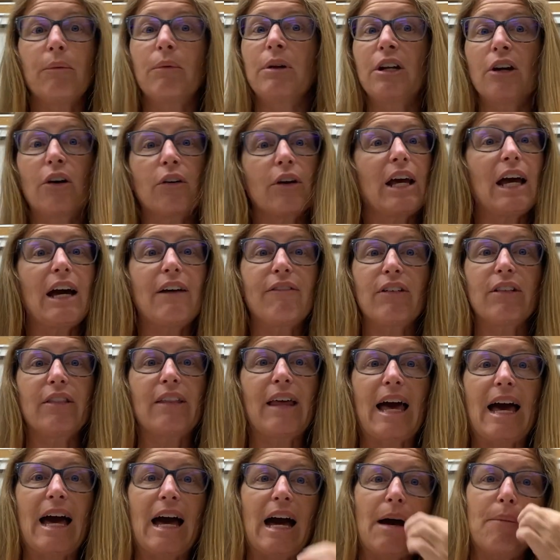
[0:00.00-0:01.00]
We don't have a
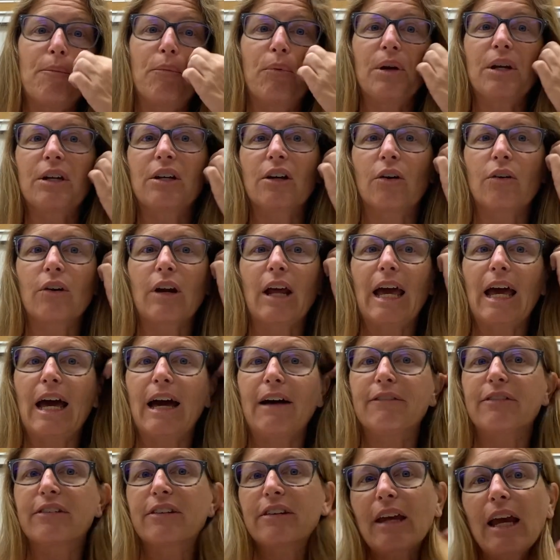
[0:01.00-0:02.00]
lab, we don't
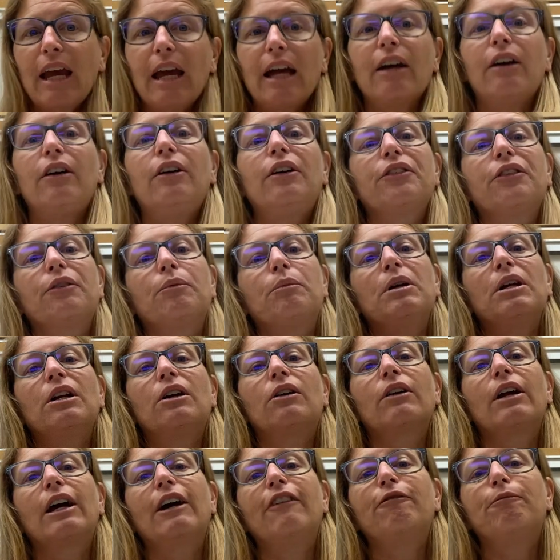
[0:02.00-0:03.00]
have scales, and we
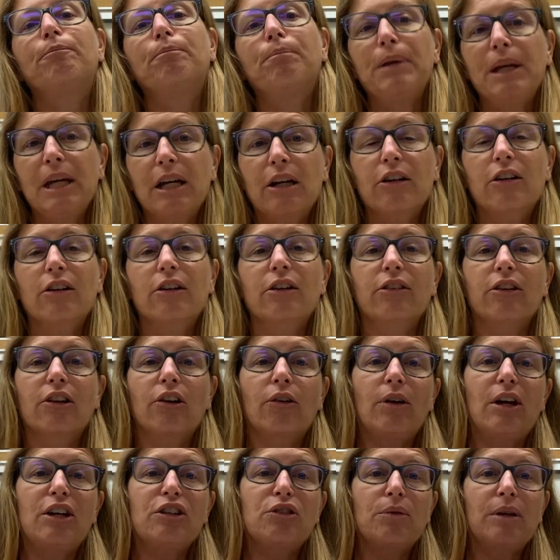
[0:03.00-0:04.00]
don't have beakers and
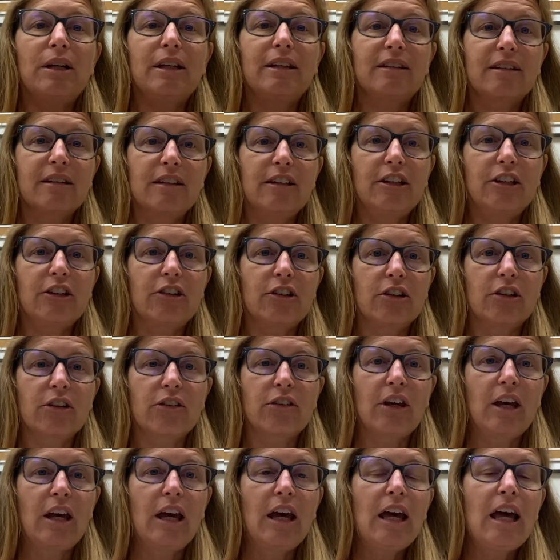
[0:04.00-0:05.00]
graduated
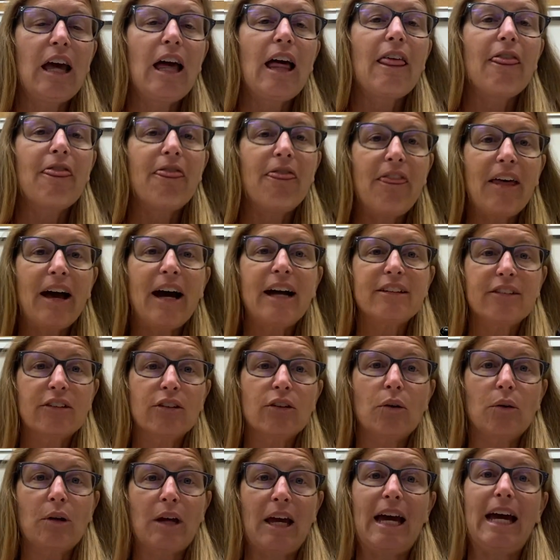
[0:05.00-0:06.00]
cylinders. That's
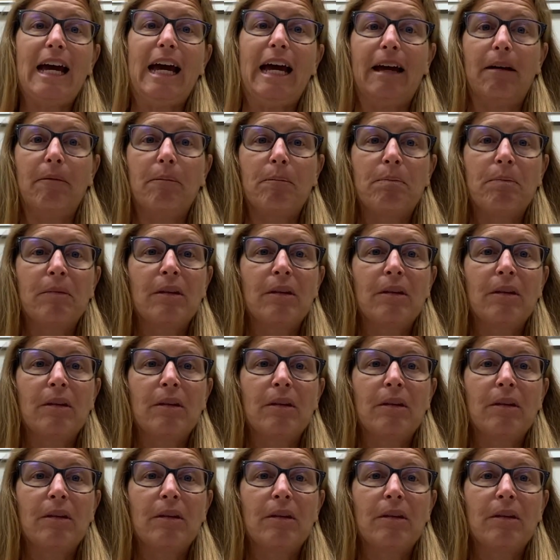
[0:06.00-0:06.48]
okay.